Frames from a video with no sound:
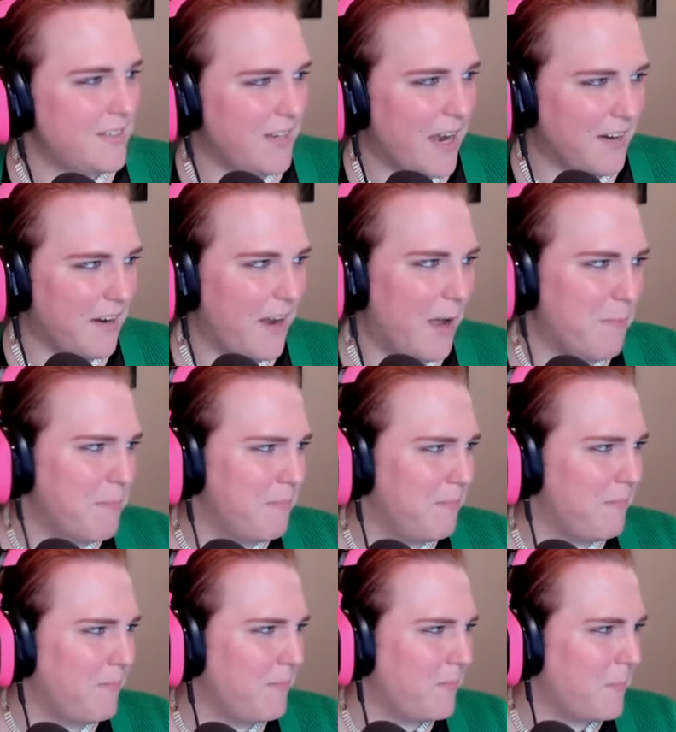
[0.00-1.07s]
dot right. com.
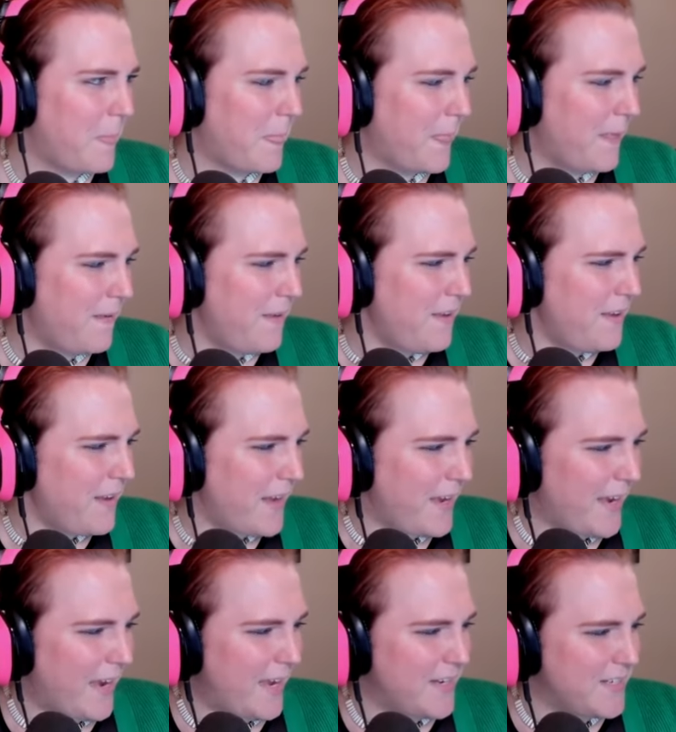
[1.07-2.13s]

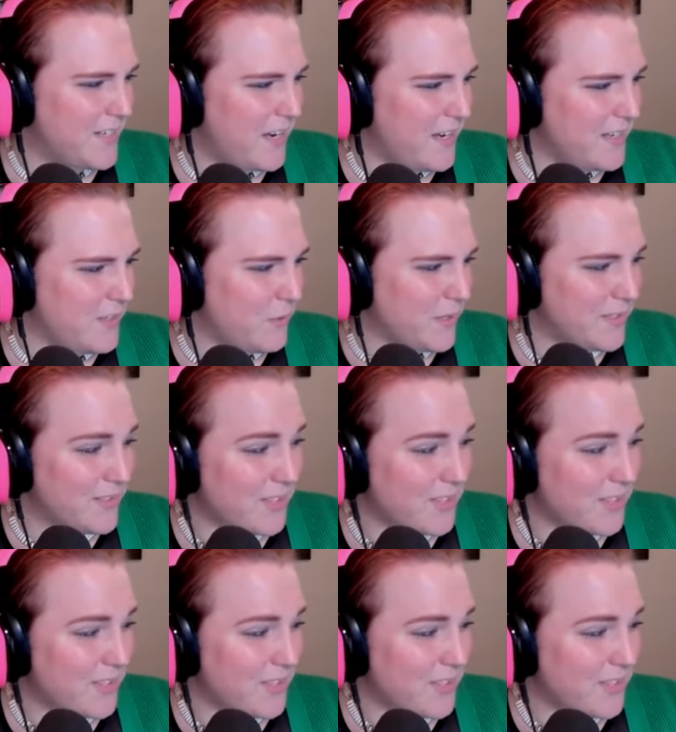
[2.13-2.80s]
And uh, you